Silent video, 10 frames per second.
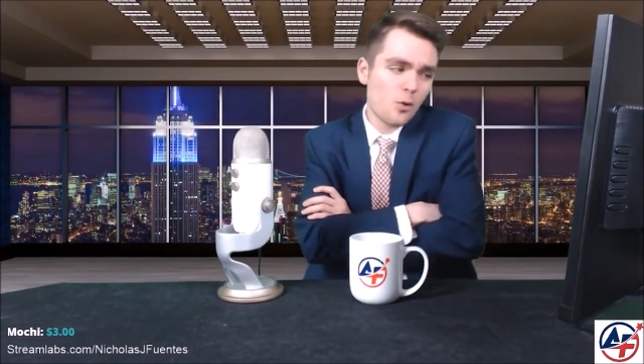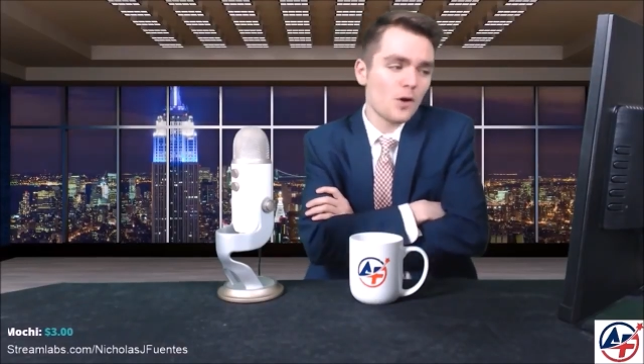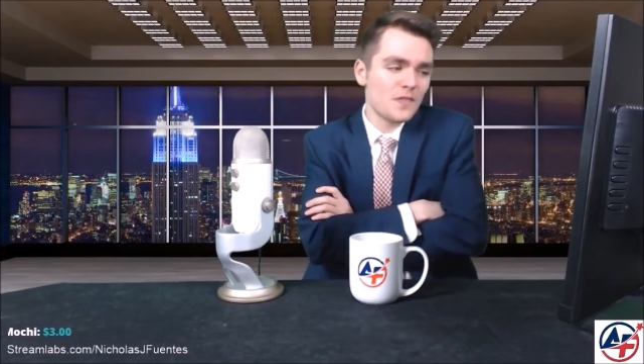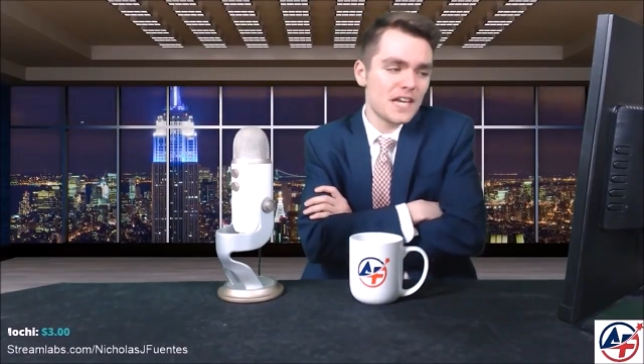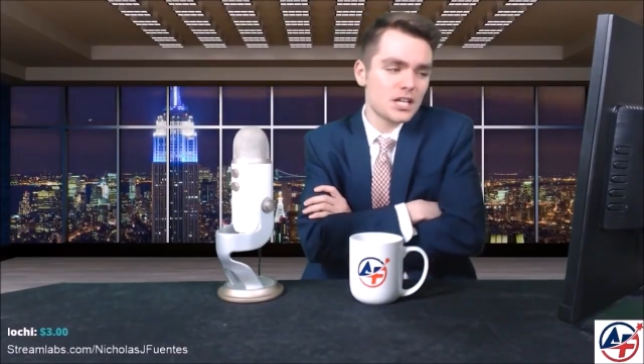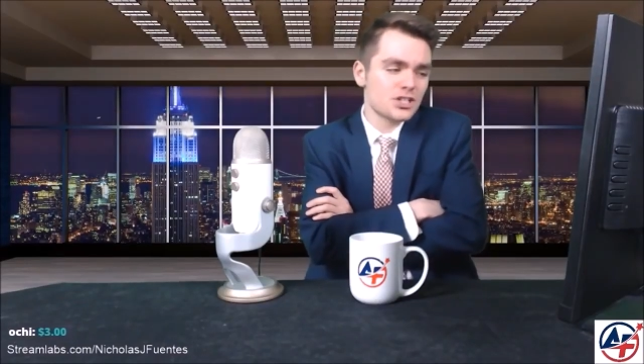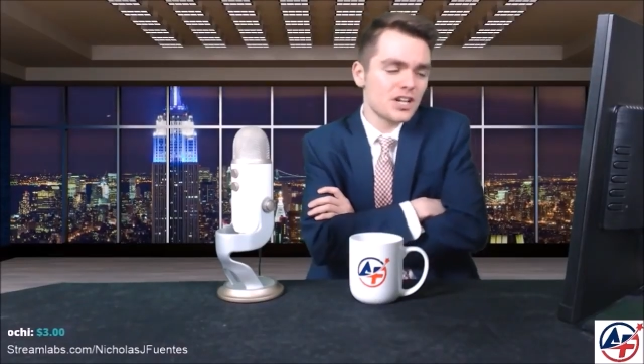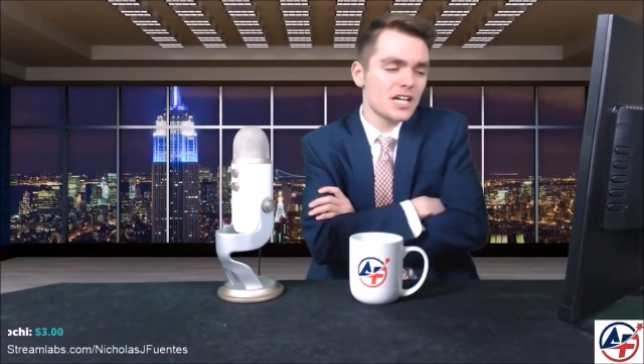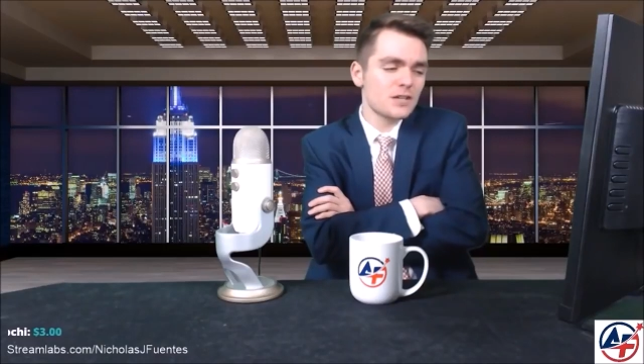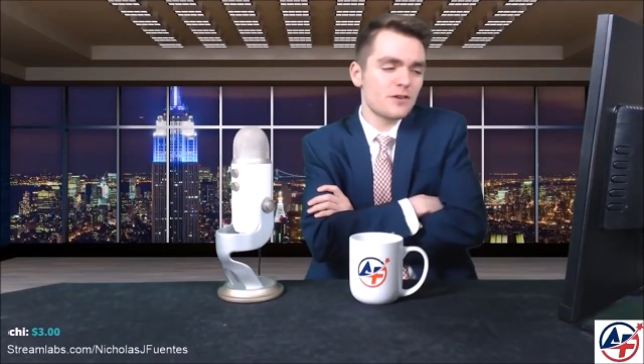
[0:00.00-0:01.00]
quote, the
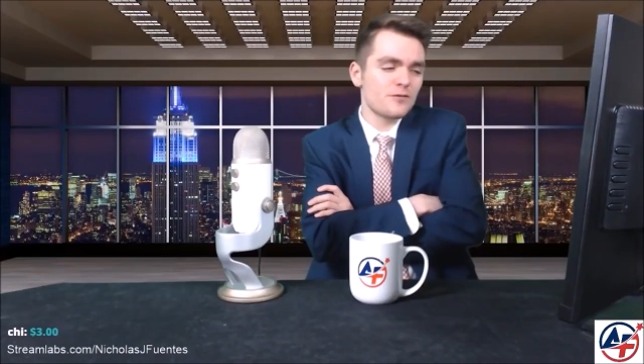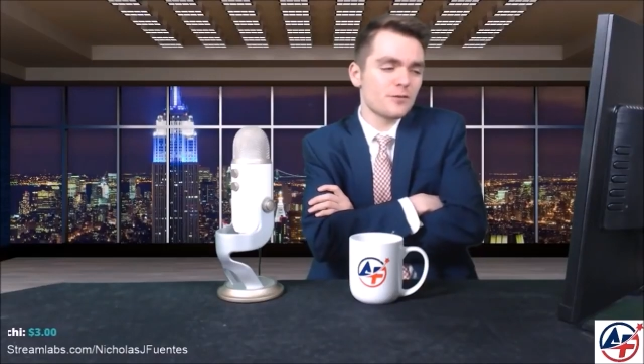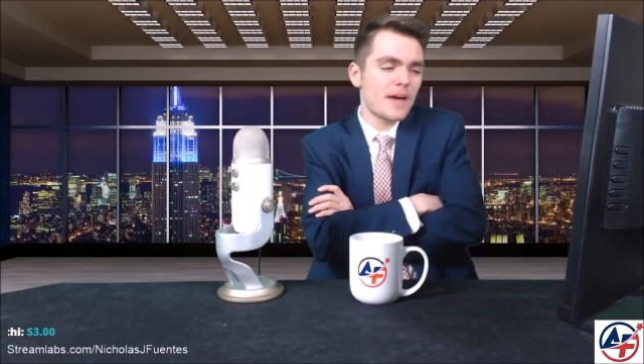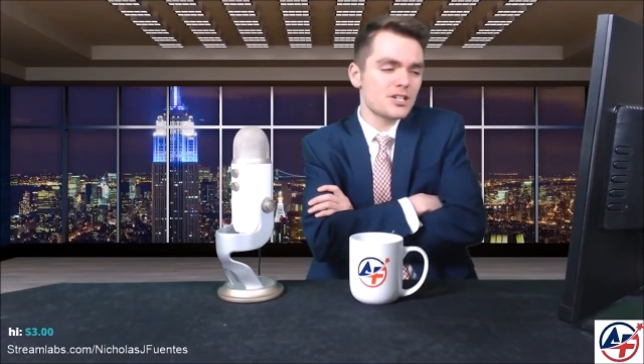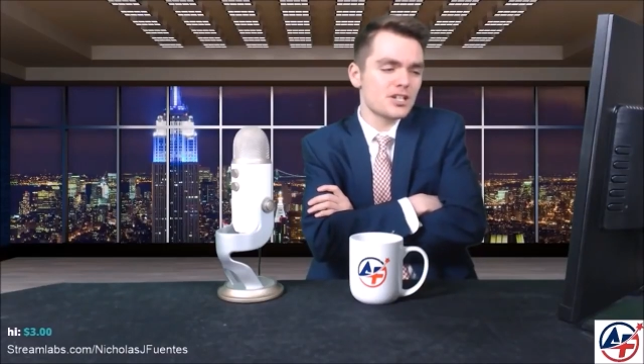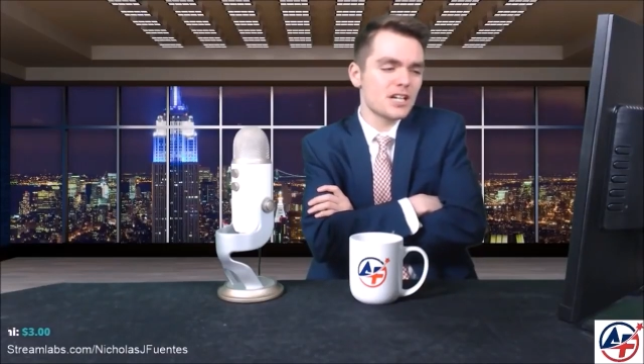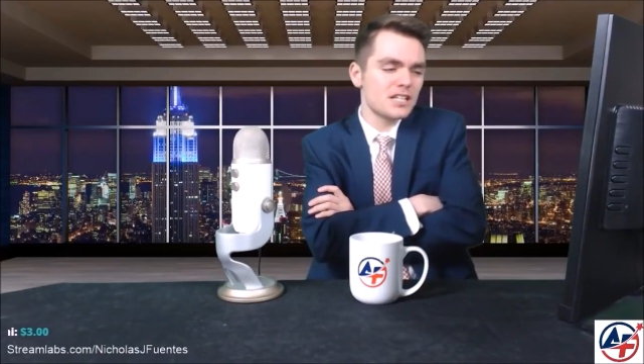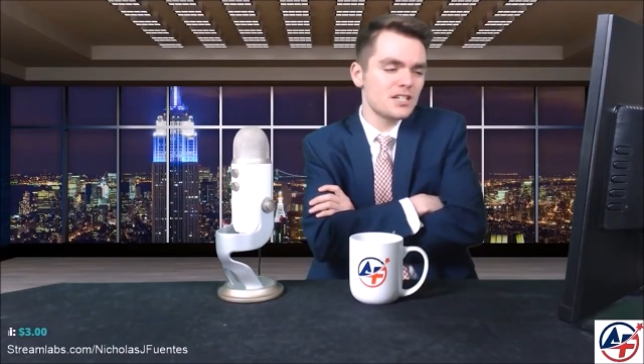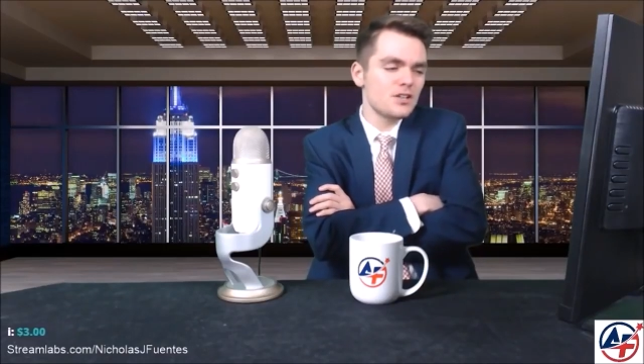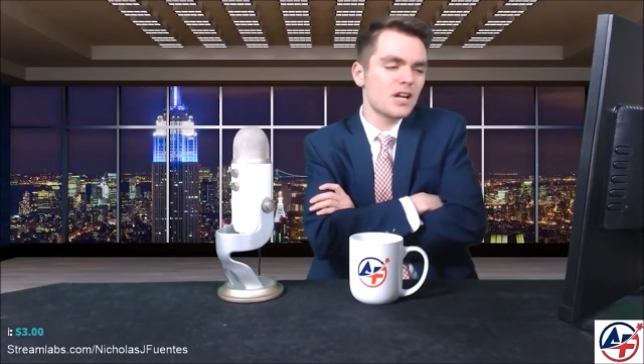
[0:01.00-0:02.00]
exchange of information
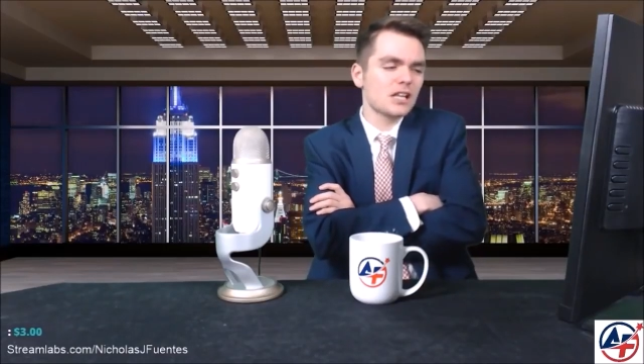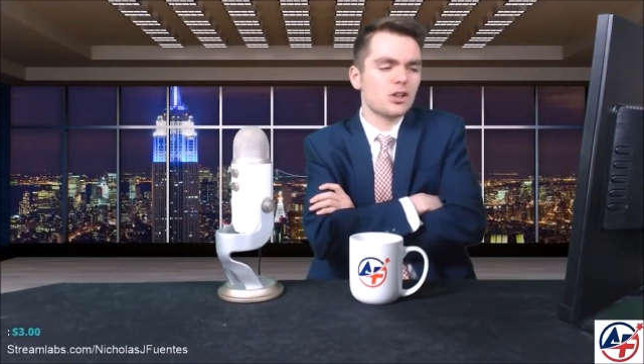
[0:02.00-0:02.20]
continued